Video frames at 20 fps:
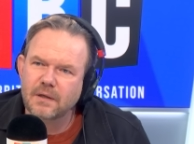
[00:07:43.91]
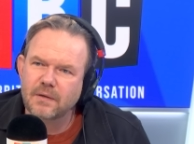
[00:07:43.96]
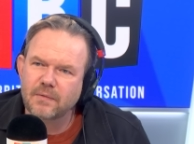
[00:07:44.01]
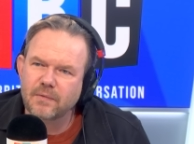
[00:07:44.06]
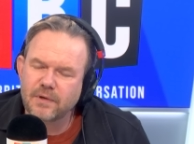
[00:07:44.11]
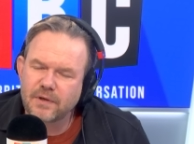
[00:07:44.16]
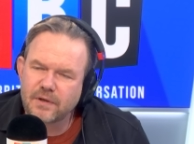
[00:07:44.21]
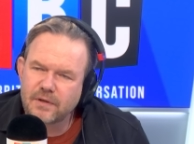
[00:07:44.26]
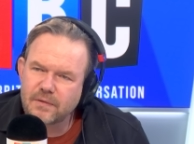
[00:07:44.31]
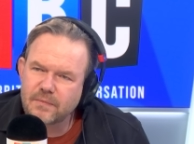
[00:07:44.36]

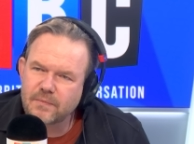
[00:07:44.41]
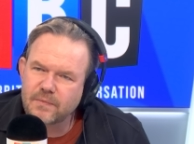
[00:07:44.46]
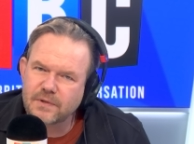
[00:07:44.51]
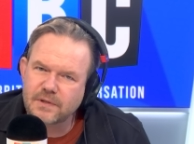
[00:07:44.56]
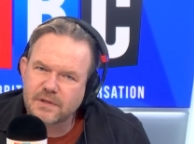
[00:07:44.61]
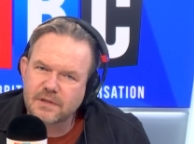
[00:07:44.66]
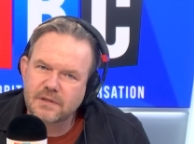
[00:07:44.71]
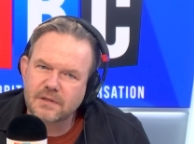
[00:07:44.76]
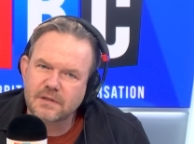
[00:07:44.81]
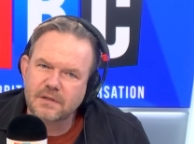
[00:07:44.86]
One of them
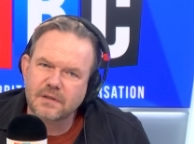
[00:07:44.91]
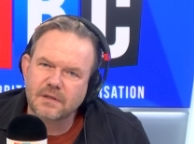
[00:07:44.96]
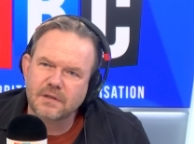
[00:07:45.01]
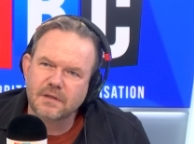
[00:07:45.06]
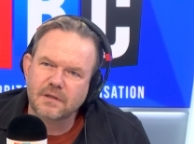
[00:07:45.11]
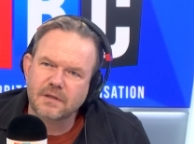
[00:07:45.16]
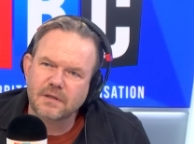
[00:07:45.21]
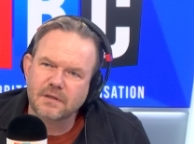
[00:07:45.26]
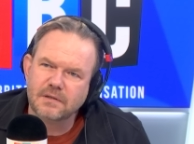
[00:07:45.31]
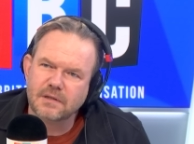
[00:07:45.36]
was
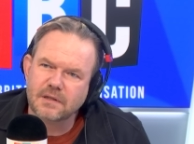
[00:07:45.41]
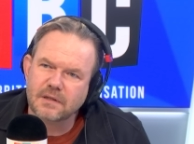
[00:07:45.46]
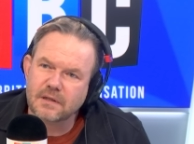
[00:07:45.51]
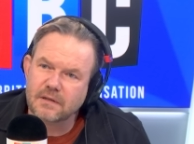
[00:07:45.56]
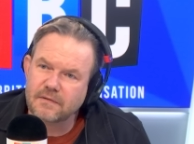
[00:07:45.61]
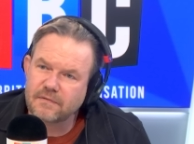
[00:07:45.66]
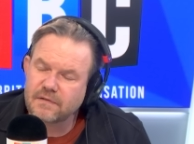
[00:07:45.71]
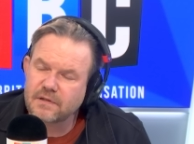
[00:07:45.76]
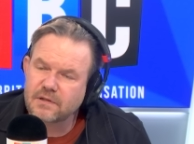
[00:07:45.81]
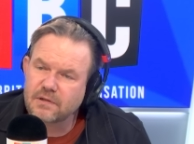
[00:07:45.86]
using
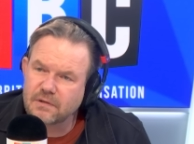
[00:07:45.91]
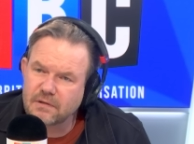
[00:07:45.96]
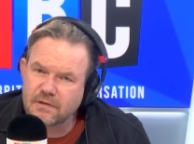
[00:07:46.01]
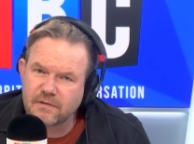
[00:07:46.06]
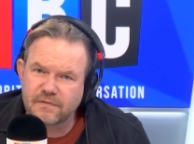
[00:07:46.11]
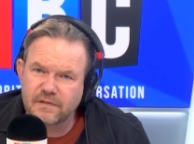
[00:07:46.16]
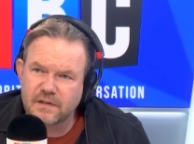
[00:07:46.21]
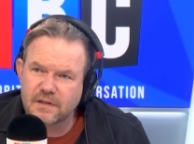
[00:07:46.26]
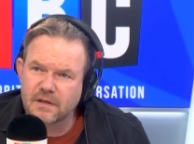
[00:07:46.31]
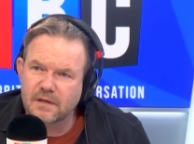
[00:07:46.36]
the
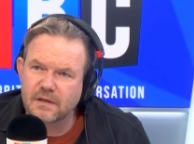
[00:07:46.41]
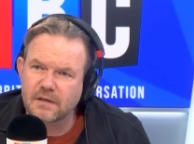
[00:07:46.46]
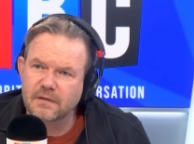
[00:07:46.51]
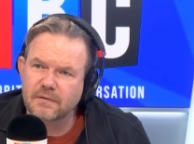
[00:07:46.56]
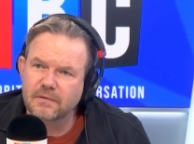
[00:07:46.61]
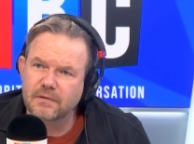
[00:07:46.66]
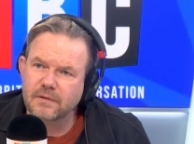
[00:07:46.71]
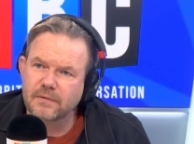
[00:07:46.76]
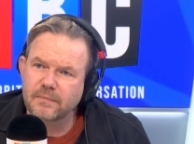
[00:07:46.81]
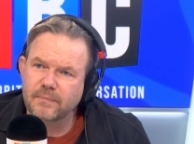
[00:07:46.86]
photography
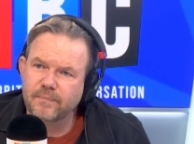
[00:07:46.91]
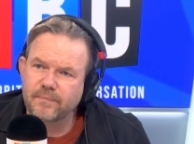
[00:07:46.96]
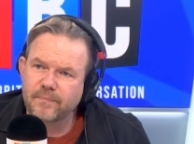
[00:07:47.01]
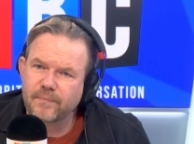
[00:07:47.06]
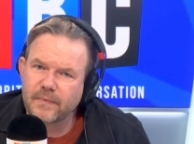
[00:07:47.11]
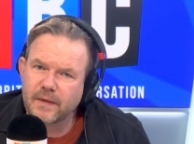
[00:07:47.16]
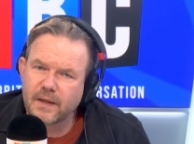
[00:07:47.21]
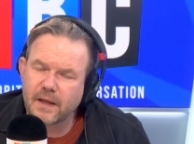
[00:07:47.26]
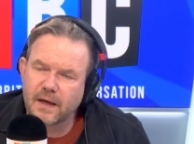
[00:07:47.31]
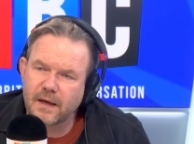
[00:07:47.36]
darkroom
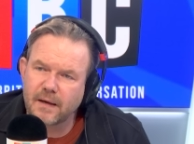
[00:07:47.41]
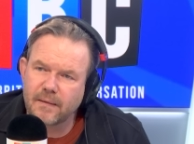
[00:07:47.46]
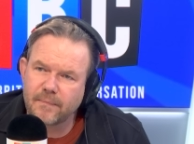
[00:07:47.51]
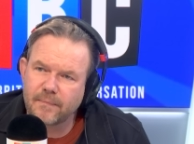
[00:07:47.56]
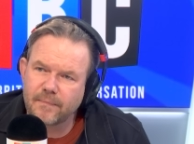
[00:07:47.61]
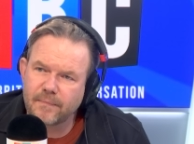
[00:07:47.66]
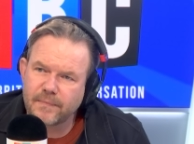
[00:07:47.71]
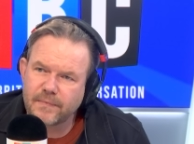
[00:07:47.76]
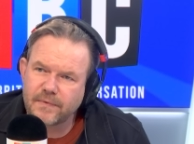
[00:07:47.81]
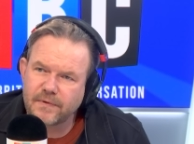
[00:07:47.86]

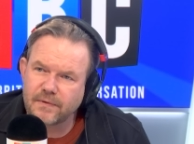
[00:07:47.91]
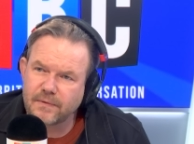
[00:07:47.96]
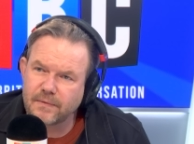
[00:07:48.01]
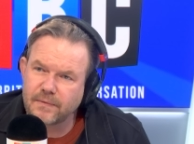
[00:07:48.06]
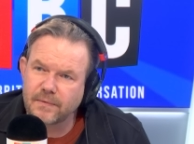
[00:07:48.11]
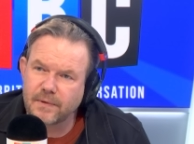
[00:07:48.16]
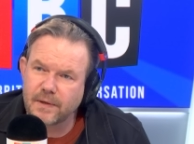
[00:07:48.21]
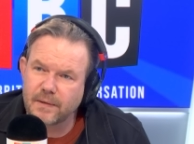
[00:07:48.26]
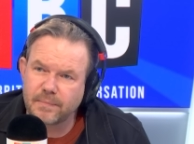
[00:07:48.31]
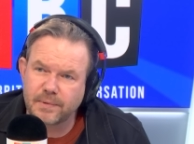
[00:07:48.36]
um,
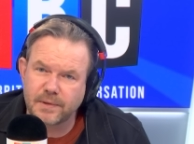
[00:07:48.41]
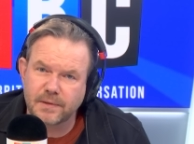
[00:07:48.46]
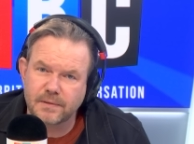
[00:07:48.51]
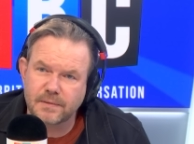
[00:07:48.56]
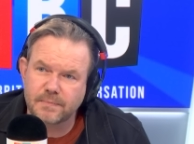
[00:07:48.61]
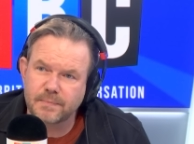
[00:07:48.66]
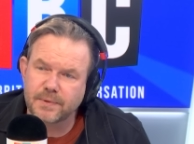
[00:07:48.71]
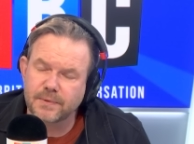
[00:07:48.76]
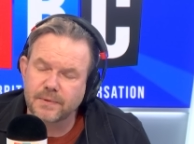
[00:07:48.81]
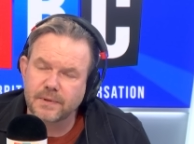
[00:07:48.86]
to abuse
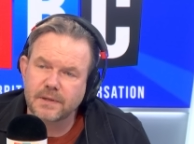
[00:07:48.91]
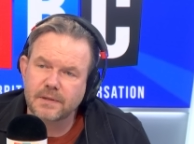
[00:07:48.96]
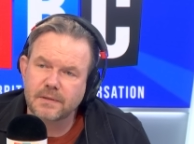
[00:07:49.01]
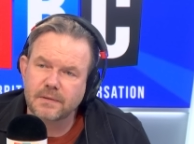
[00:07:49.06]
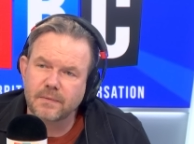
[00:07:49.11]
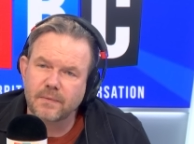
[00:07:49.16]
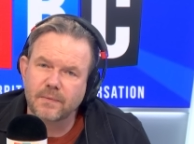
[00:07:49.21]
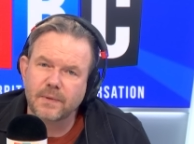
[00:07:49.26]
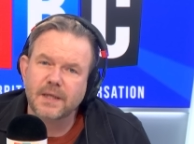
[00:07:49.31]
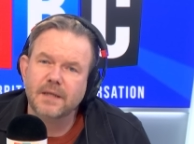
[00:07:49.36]
boys.
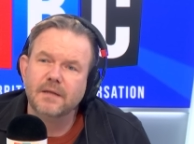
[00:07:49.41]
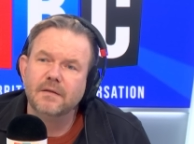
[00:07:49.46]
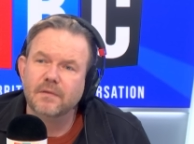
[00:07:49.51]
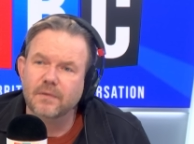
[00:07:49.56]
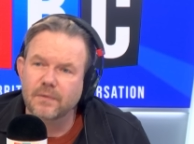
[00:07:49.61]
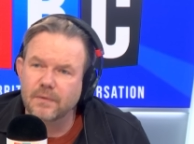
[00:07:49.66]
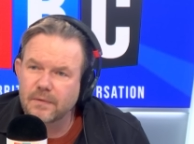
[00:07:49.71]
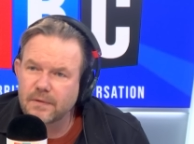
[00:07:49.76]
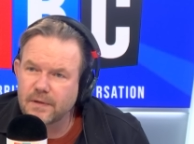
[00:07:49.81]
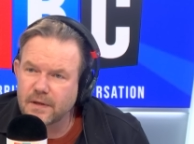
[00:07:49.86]
We
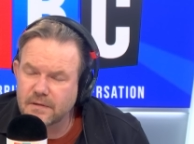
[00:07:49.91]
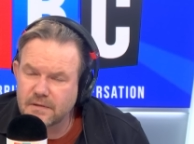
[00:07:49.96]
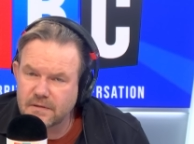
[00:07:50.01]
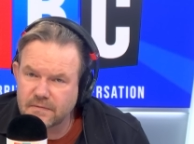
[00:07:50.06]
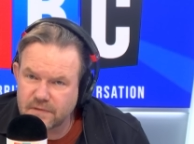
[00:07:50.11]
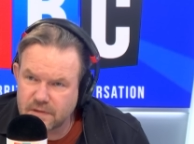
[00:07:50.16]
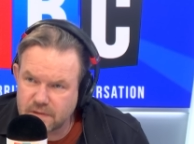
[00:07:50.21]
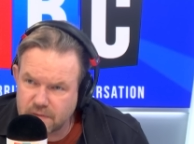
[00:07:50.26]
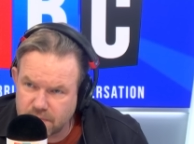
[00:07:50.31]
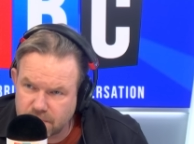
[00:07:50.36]
thought, those
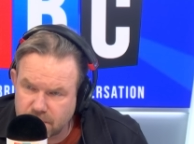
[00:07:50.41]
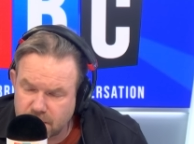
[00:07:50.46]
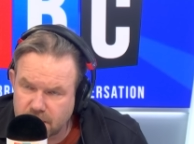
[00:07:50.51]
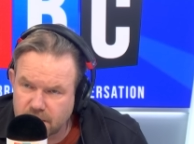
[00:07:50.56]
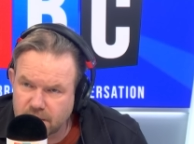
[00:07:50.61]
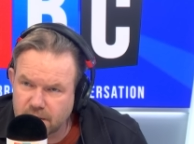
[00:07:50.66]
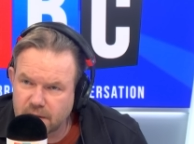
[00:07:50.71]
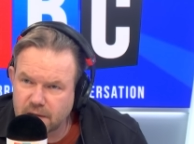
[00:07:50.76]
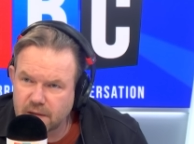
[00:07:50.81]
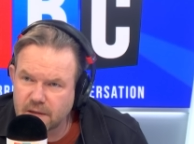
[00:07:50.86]
of us who
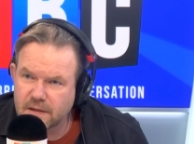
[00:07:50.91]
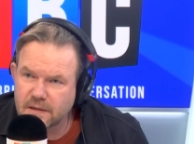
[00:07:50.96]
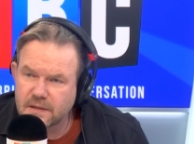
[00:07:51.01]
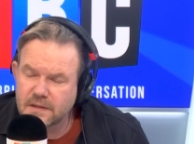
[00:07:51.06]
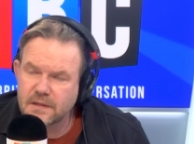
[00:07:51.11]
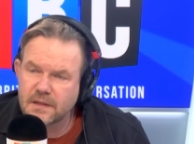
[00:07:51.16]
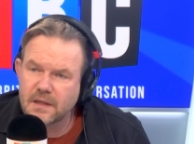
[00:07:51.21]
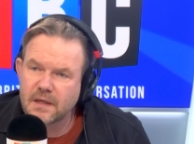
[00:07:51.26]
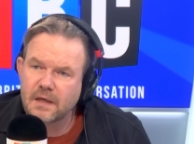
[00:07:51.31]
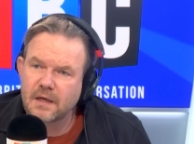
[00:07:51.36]
weren't in
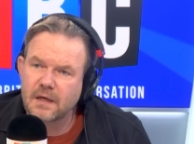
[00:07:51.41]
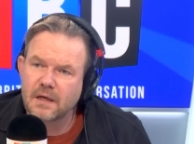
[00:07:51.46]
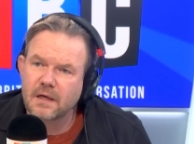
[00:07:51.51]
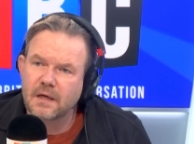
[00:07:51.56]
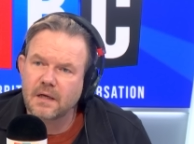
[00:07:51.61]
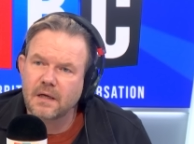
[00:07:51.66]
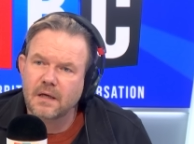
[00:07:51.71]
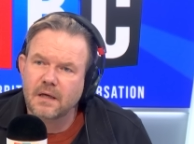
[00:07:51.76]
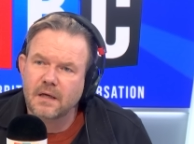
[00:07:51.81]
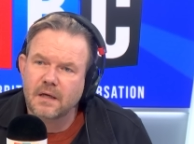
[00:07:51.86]
his
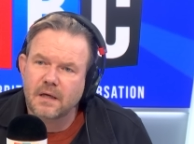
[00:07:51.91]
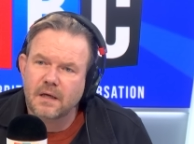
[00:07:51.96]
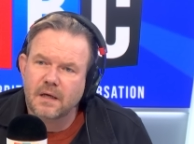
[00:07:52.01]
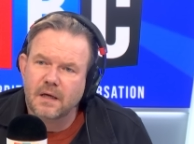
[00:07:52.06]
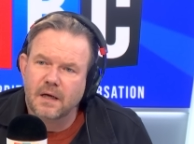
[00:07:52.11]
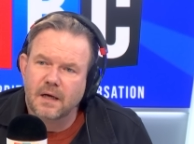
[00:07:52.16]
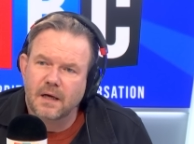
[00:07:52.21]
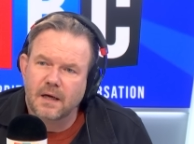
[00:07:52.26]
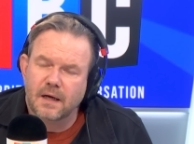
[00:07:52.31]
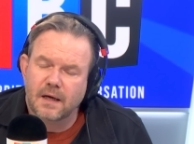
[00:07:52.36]

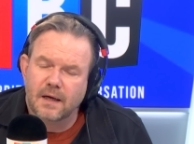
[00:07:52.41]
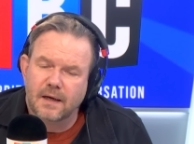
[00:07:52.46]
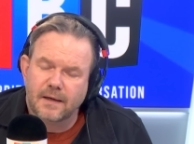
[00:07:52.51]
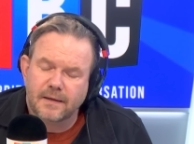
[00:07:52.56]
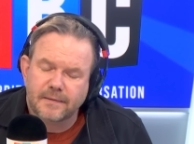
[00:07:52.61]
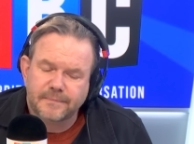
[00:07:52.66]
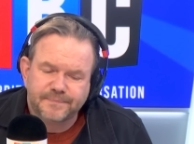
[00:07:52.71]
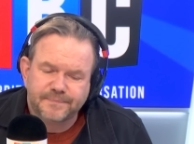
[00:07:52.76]
uh,